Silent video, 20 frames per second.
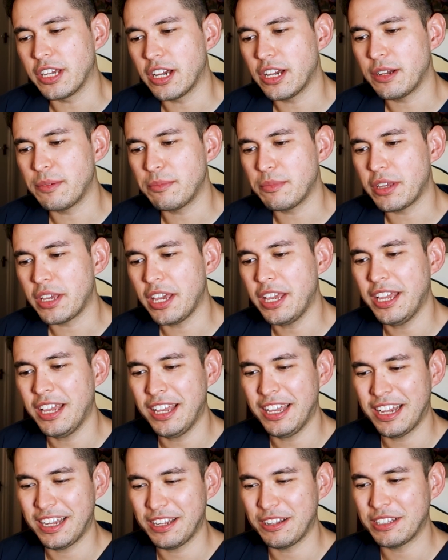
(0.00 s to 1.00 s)
Um,
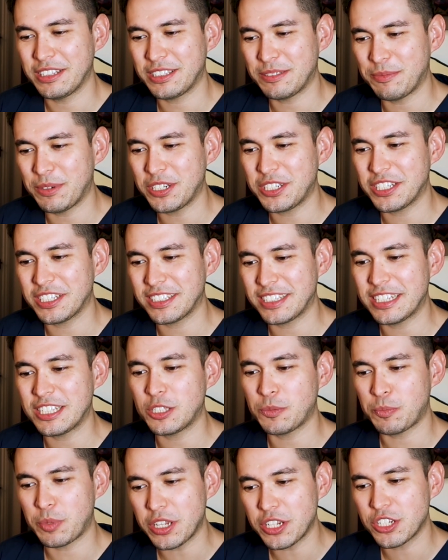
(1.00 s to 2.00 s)
as much as his
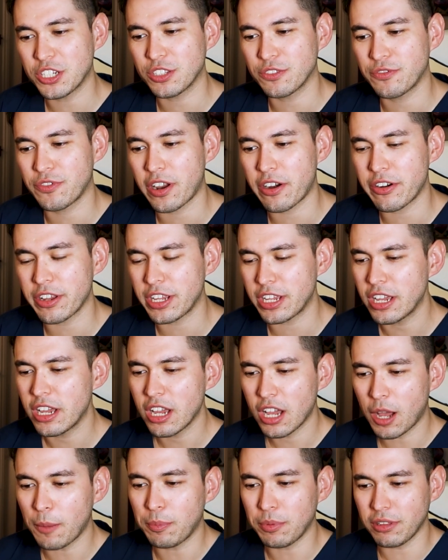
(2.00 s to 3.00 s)
speech is very
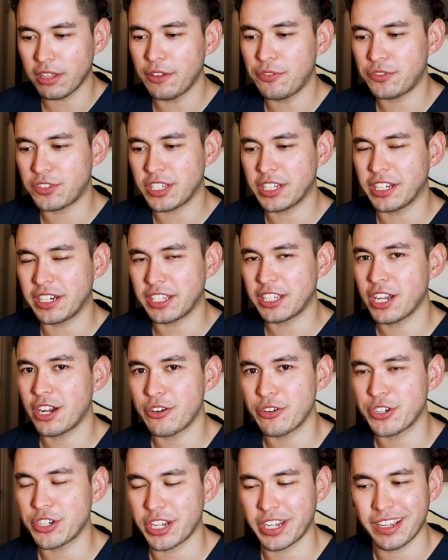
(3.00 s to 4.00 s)
uplifting and
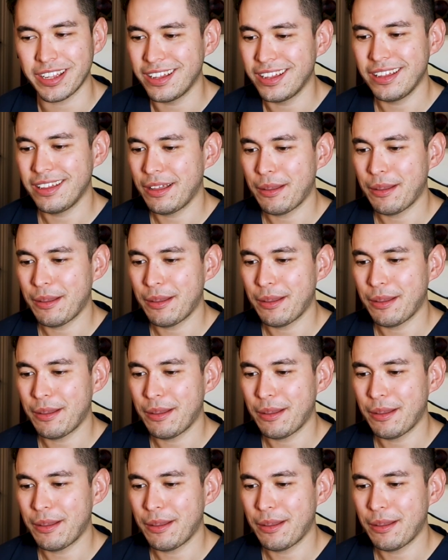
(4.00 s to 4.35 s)
encouraging,